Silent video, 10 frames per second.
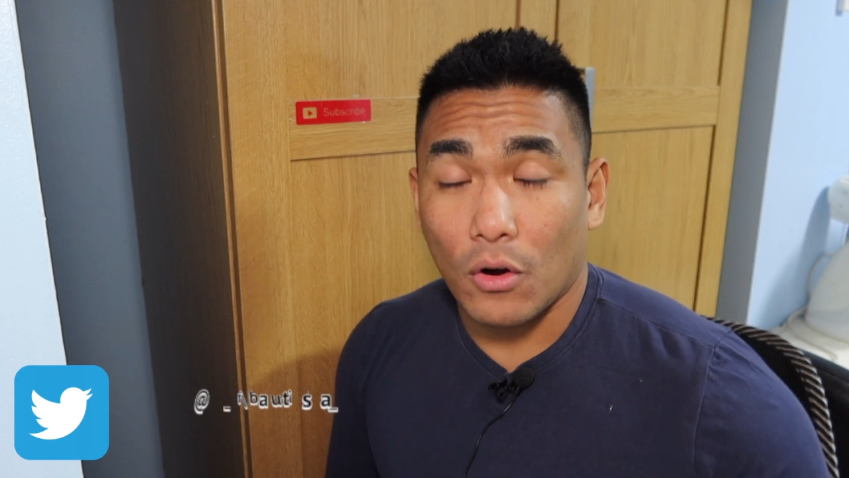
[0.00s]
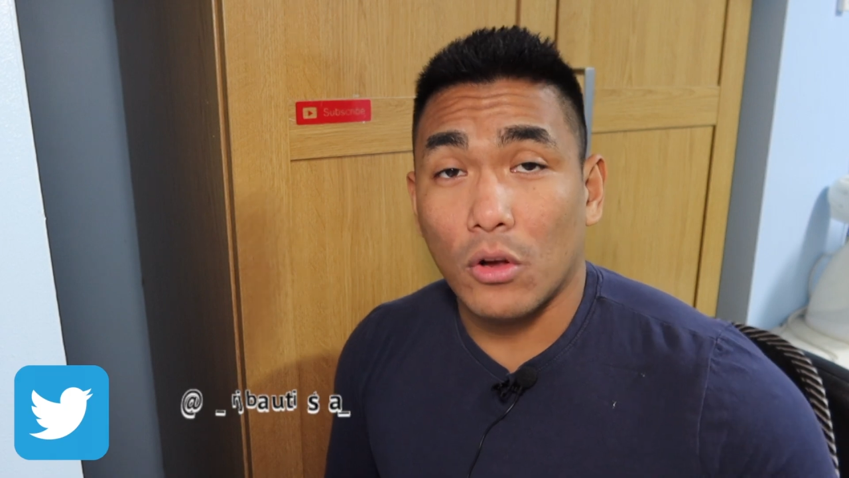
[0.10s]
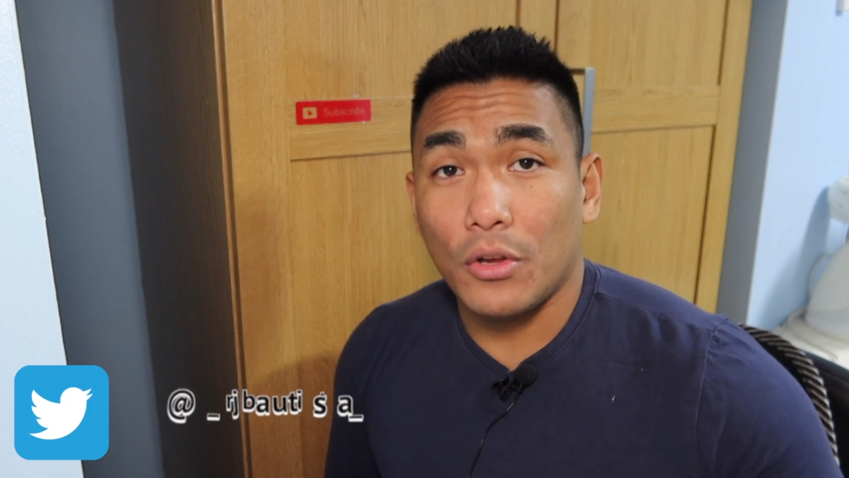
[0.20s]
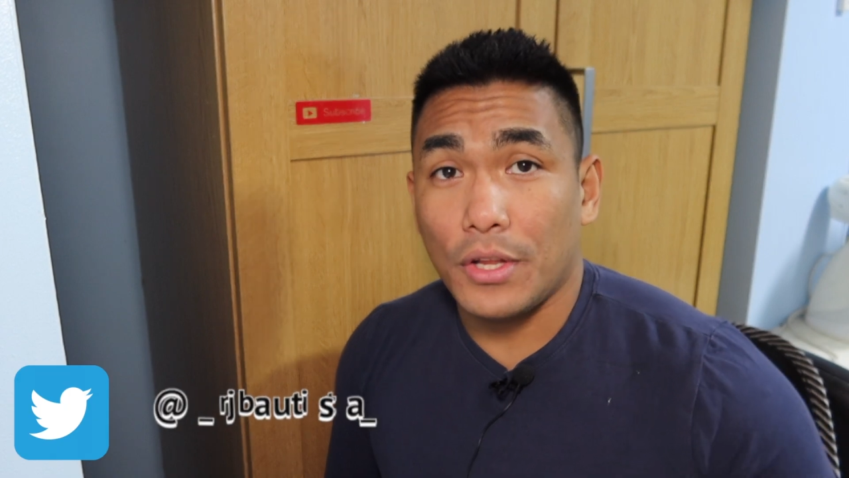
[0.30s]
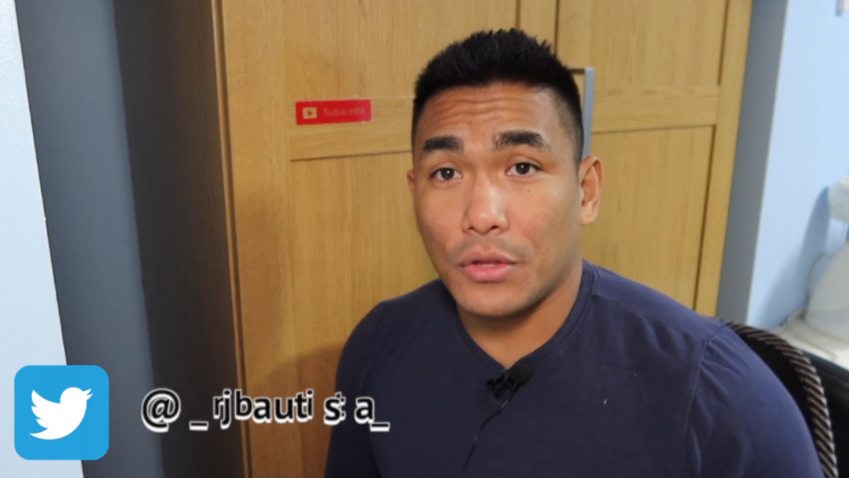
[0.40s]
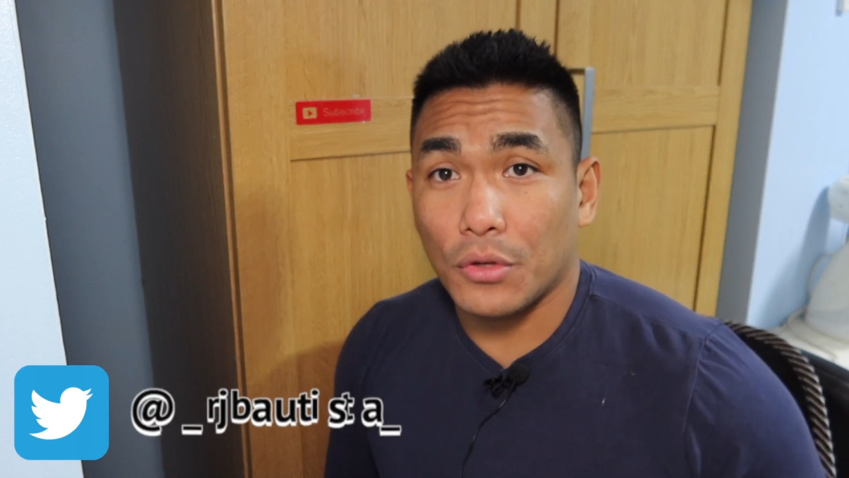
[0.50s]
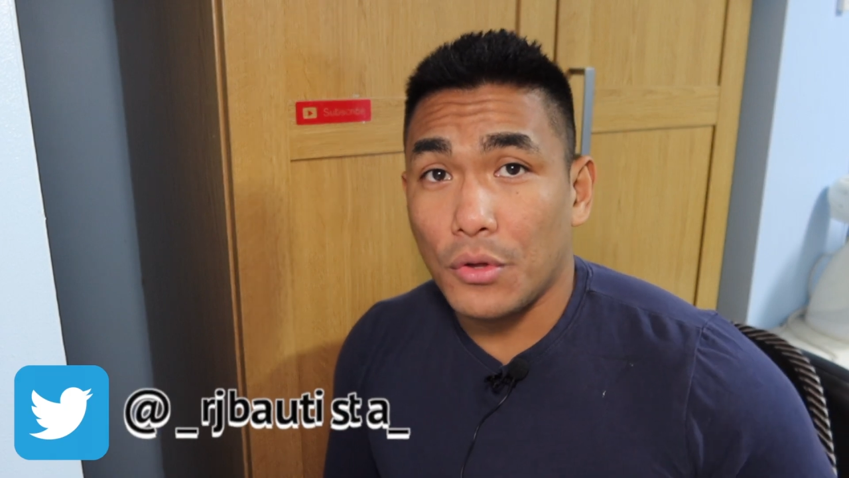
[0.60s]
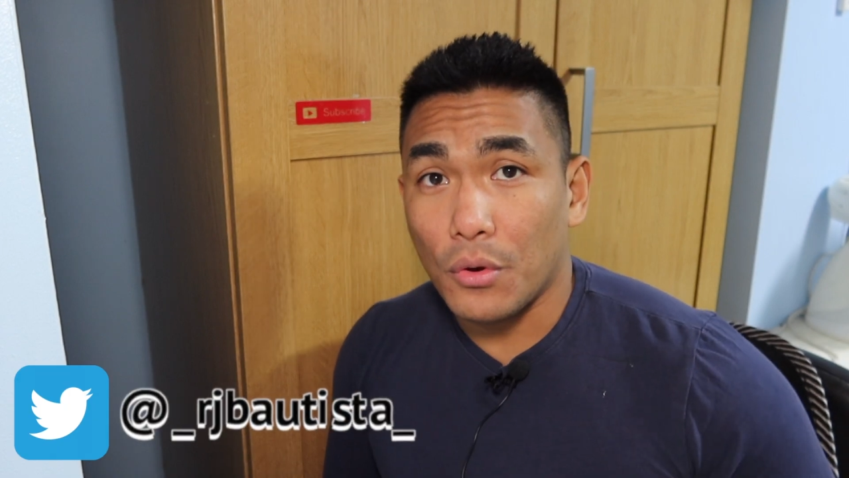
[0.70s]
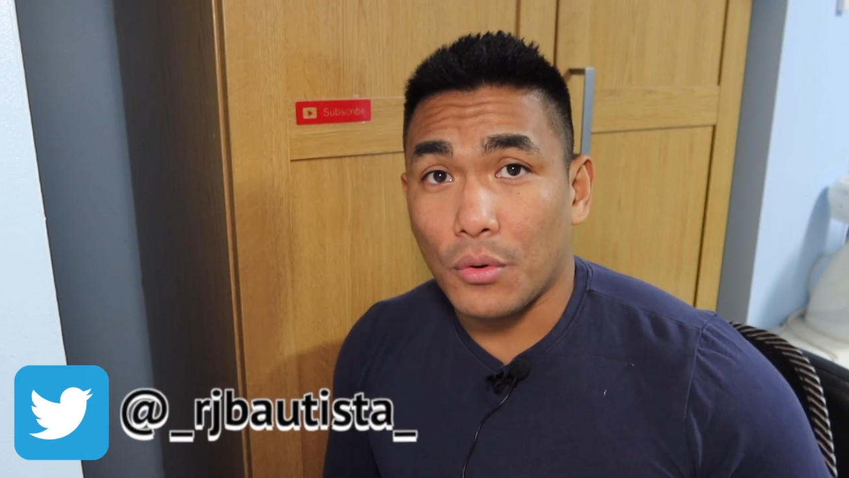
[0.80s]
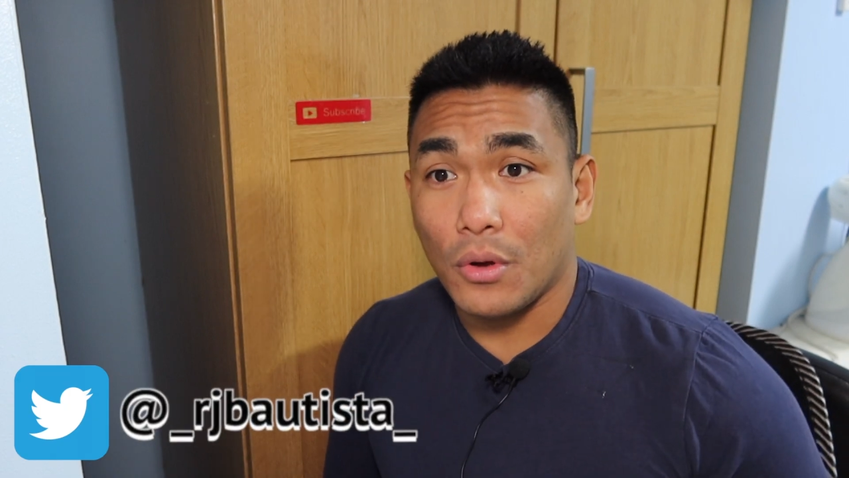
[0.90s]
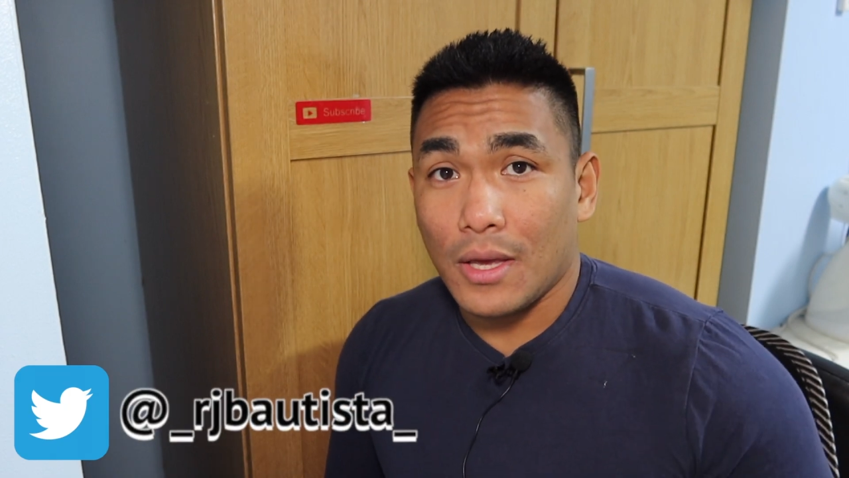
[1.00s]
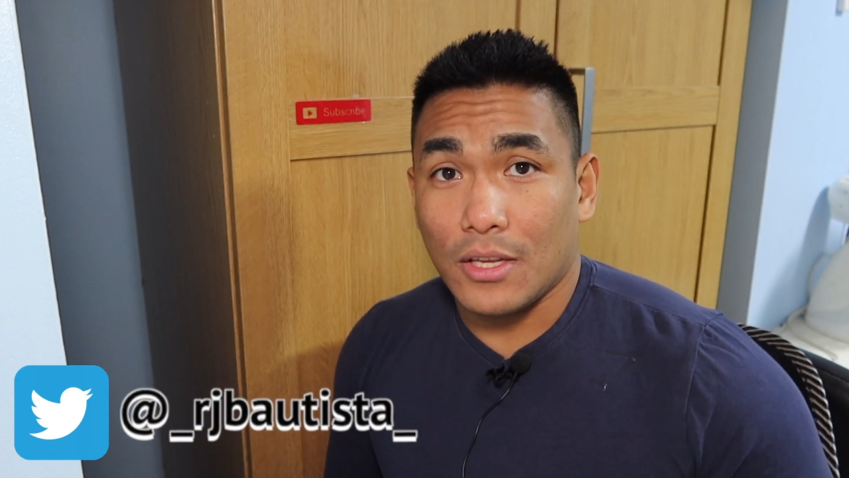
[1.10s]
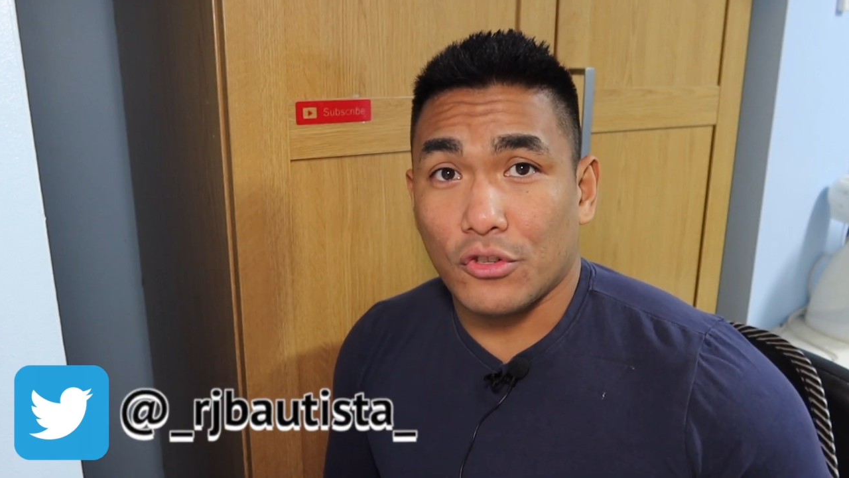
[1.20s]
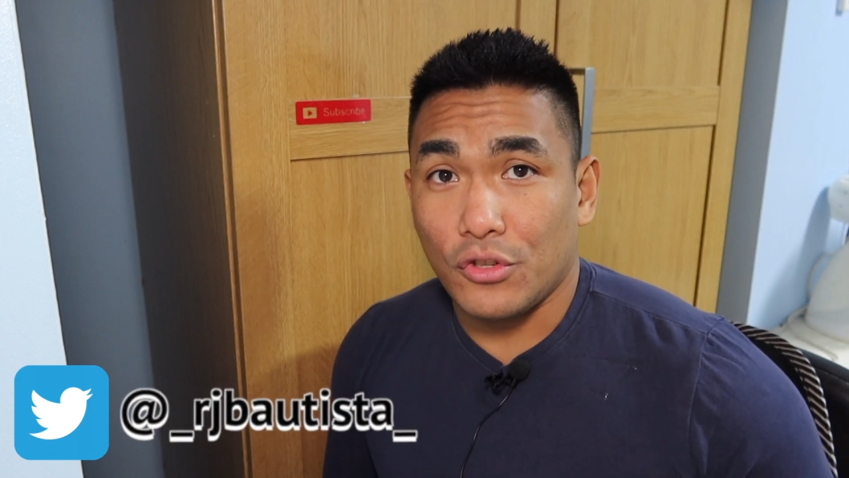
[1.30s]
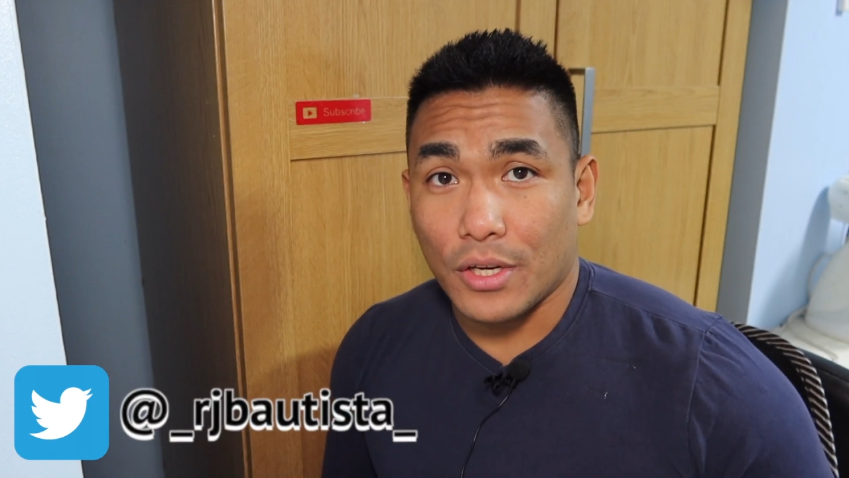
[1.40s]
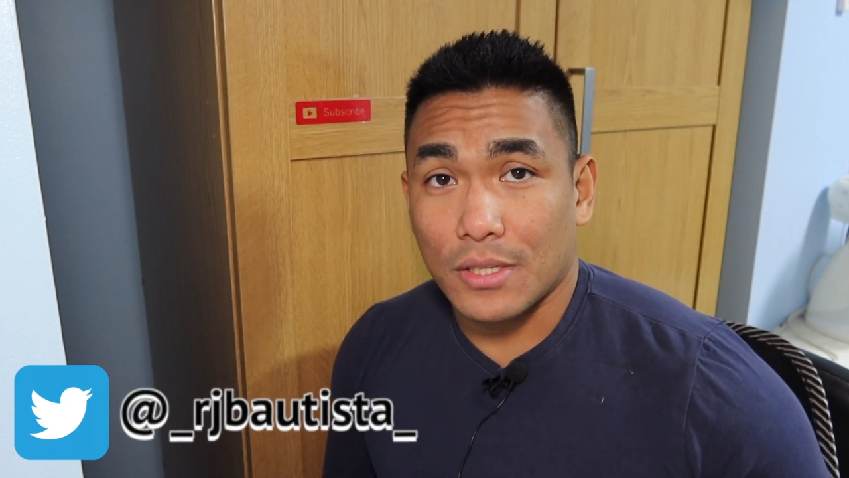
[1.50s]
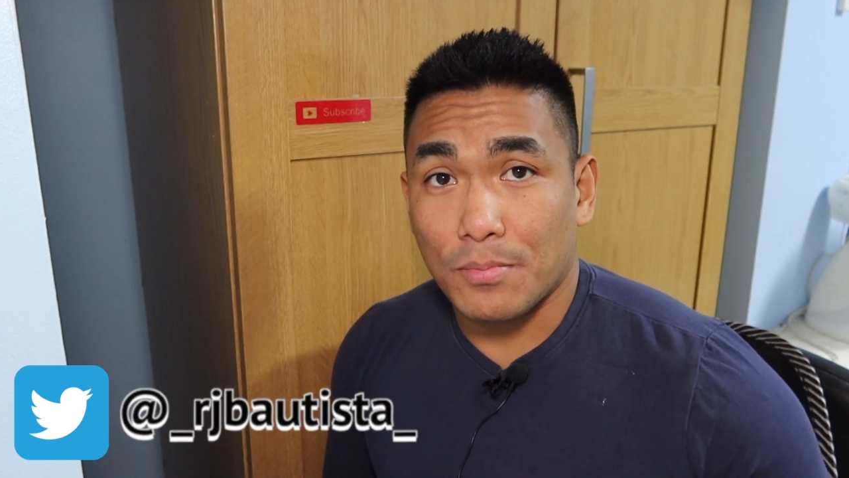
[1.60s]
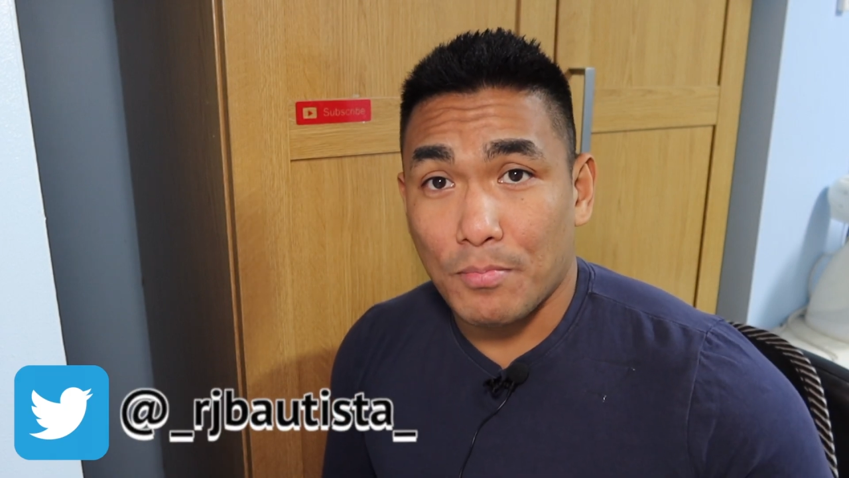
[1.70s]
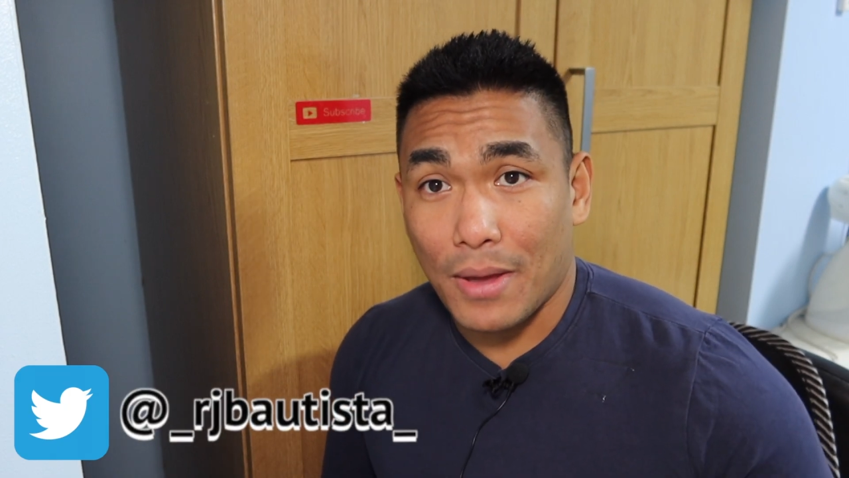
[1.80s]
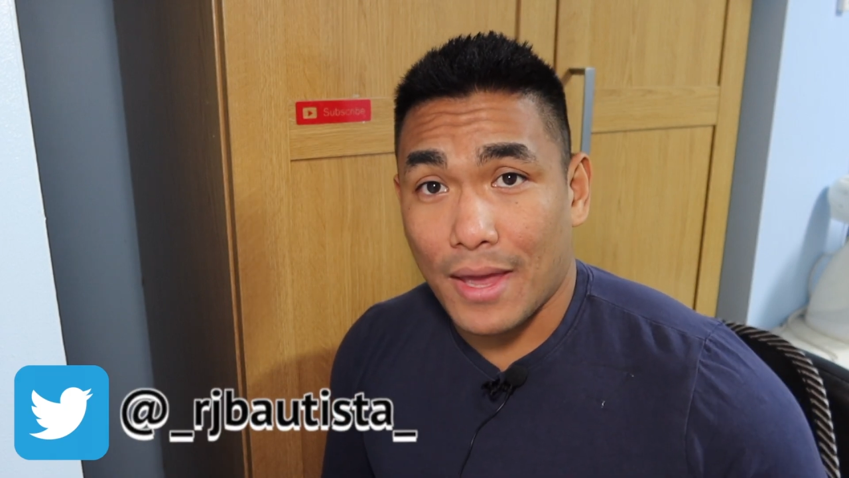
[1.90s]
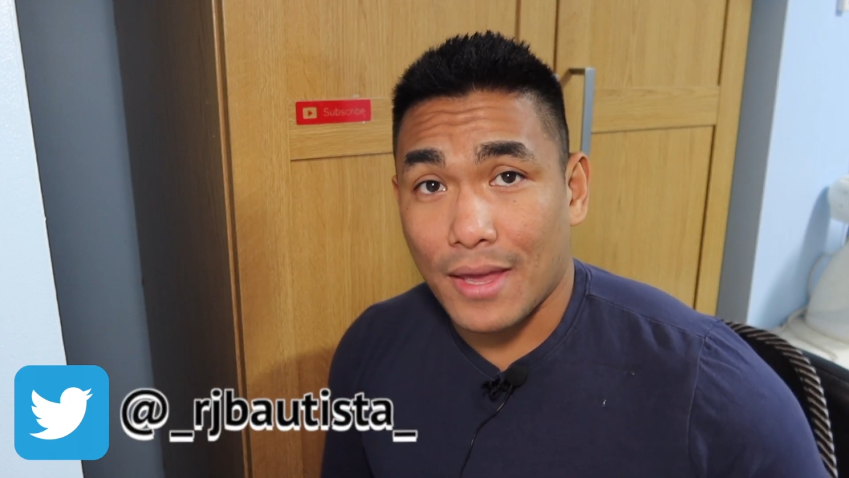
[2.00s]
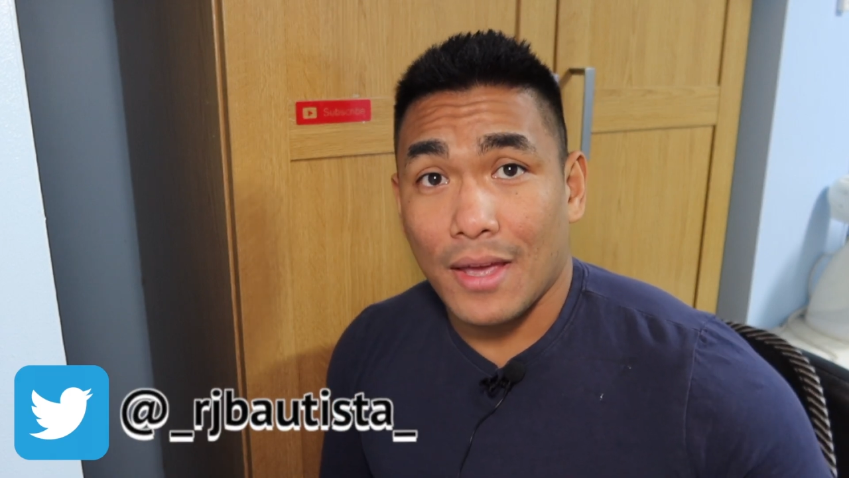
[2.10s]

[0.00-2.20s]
all you need to do is just pay